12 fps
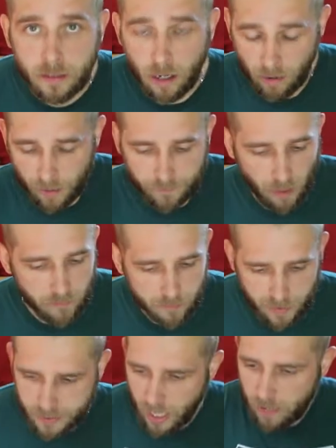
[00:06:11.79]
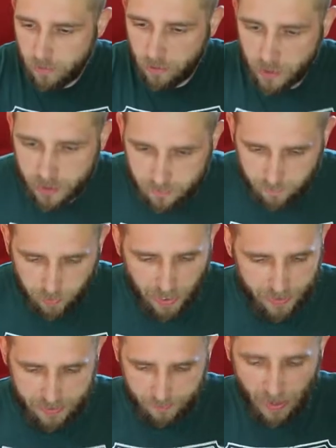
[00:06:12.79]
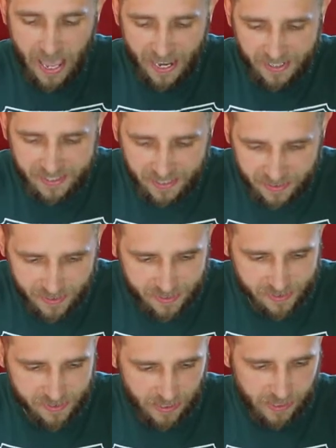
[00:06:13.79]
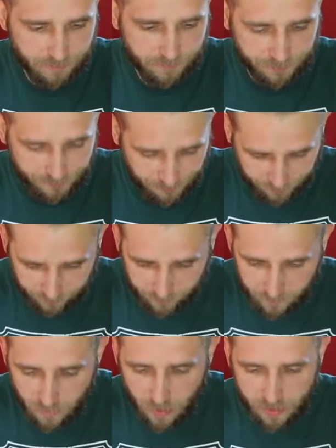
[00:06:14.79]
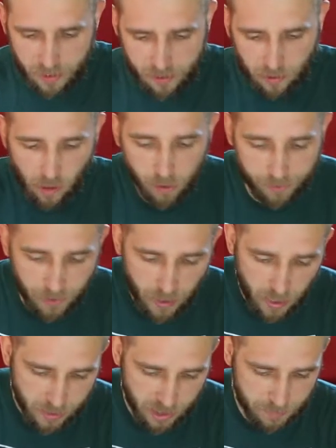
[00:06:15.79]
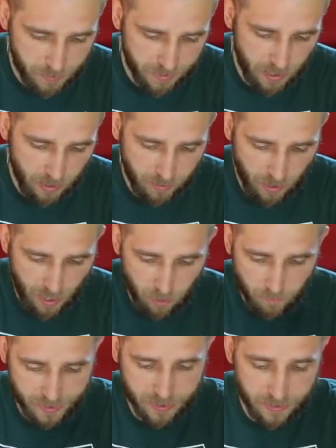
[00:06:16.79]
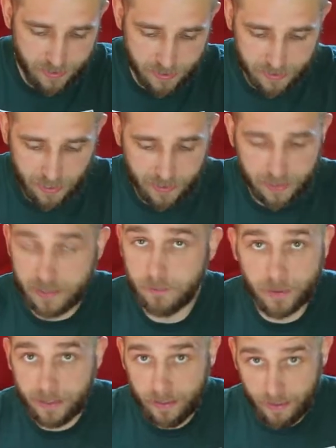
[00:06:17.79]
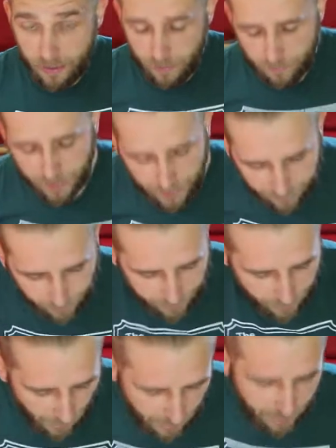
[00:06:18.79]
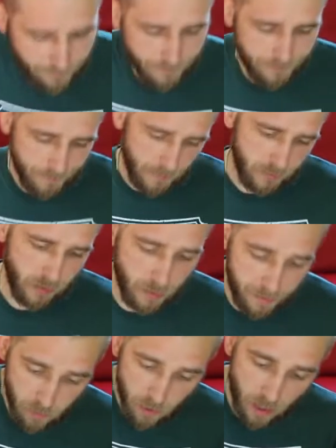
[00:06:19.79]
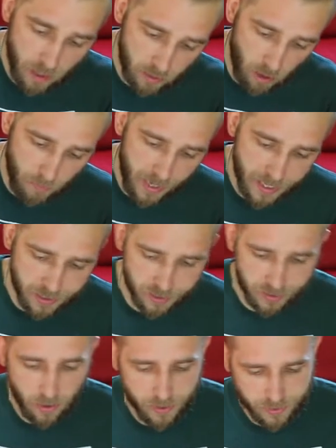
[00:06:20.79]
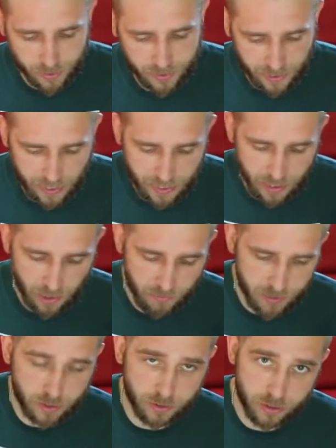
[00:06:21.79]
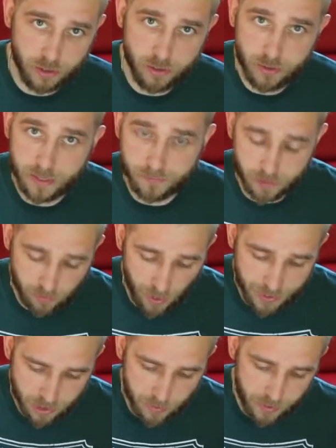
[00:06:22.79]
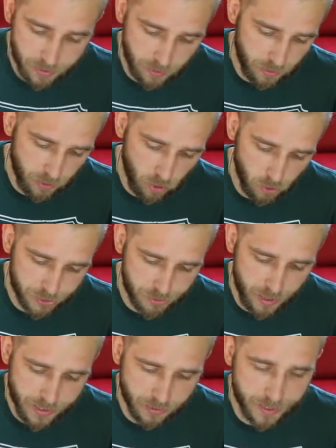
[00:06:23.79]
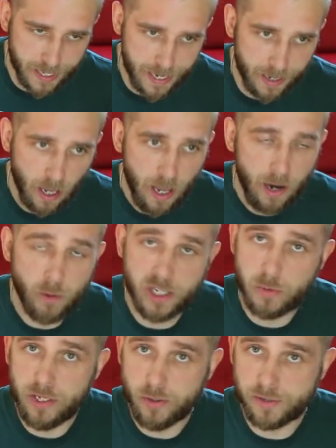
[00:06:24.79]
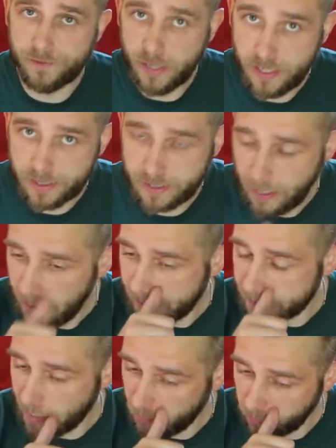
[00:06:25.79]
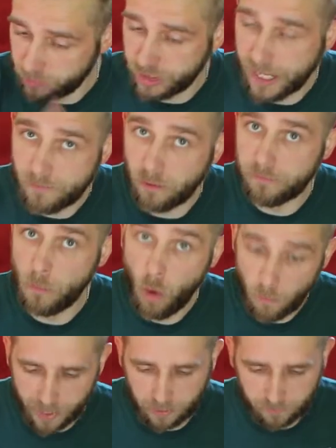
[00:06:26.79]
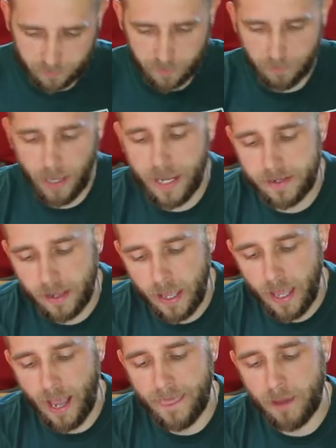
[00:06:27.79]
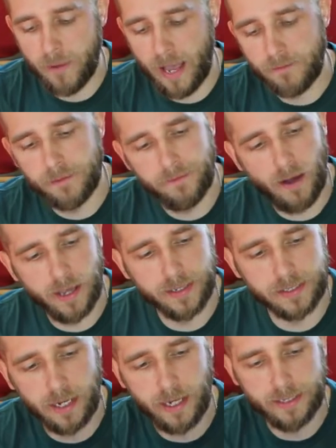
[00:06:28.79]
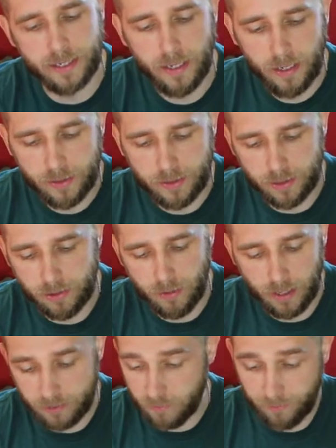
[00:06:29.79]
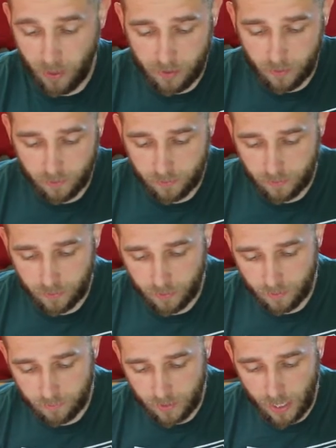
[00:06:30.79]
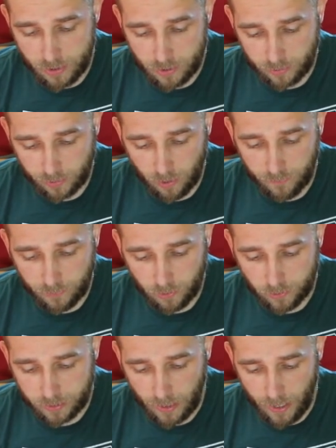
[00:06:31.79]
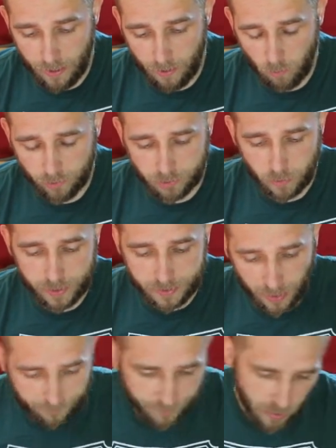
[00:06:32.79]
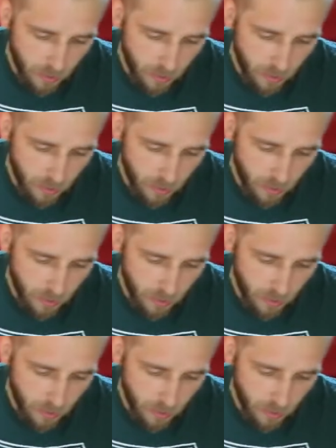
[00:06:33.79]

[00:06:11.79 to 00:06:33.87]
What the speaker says: All right, I've covered my table in plastic bags and this this cloth, just because I don't know how messy this is likely to be. But anyway, so the thing with our combination stone is just like any other, it's got two different grinds to it. It's got a coarse grind on here, which we use first, because that will shave off more metal from the blade. And then we have a finer side to refine the edge, on, of course, once we're done.